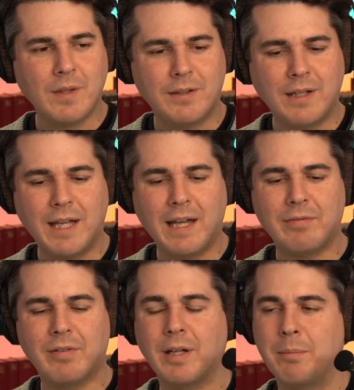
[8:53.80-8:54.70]
They
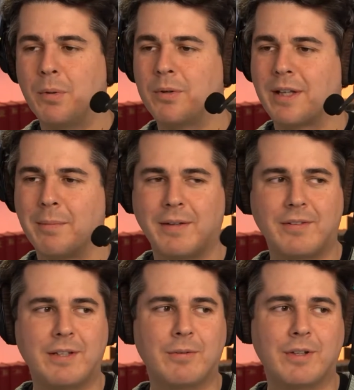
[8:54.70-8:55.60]
have burst
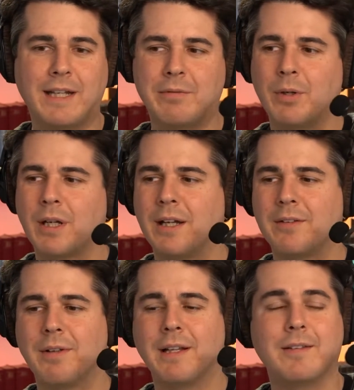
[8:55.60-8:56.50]
capacity on the network as
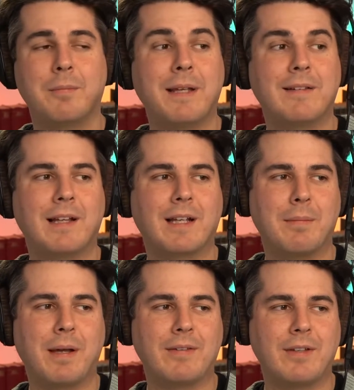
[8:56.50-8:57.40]
well as baseline
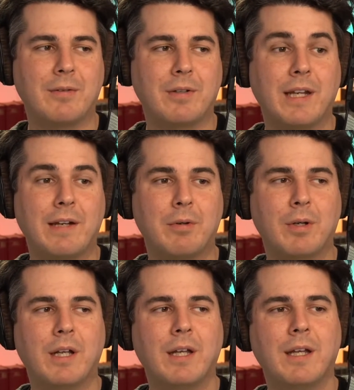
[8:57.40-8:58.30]
capacity on the network.